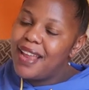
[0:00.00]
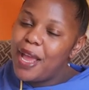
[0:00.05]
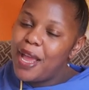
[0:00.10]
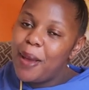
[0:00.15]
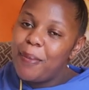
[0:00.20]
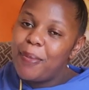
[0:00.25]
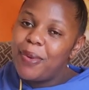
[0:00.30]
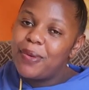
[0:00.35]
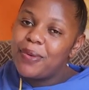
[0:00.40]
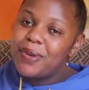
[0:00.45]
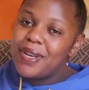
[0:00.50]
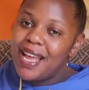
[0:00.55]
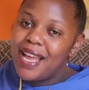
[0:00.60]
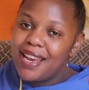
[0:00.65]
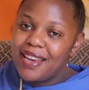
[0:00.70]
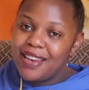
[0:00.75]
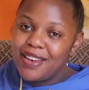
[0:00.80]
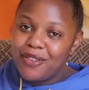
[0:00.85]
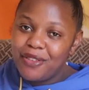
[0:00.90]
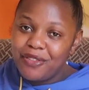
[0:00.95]
I upload
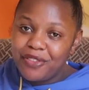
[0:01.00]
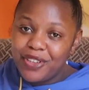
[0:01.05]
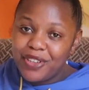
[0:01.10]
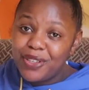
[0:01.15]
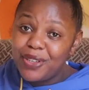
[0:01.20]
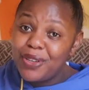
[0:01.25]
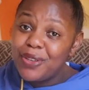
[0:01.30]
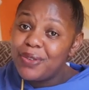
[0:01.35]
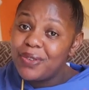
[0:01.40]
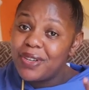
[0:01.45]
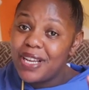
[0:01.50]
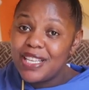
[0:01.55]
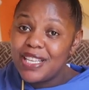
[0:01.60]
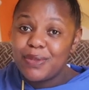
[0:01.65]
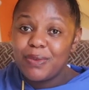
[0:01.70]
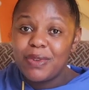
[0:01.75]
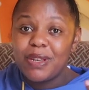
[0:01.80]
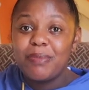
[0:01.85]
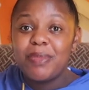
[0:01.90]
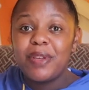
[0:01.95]
a new video, you
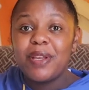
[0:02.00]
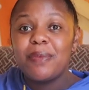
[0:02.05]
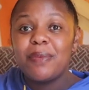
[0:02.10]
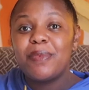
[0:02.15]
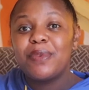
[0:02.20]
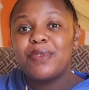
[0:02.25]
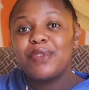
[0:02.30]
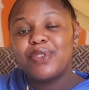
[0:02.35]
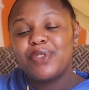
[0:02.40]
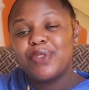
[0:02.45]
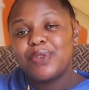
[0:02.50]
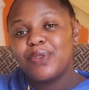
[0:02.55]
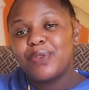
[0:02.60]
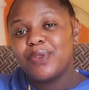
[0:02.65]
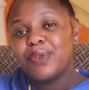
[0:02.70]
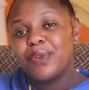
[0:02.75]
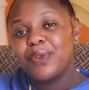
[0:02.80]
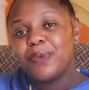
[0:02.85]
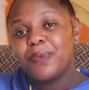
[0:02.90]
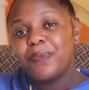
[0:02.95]
guys will be able
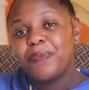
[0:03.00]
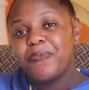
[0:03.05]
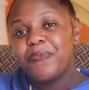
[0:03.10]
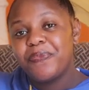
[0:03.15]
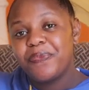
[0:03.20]
to